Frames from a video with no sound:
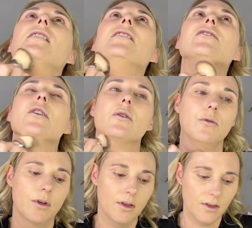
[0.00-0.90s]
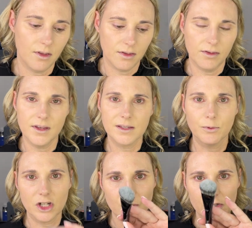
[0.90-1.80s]
So this
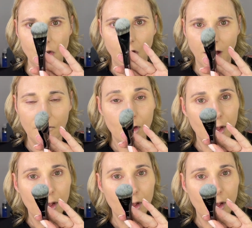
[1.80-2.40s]
brush was awful.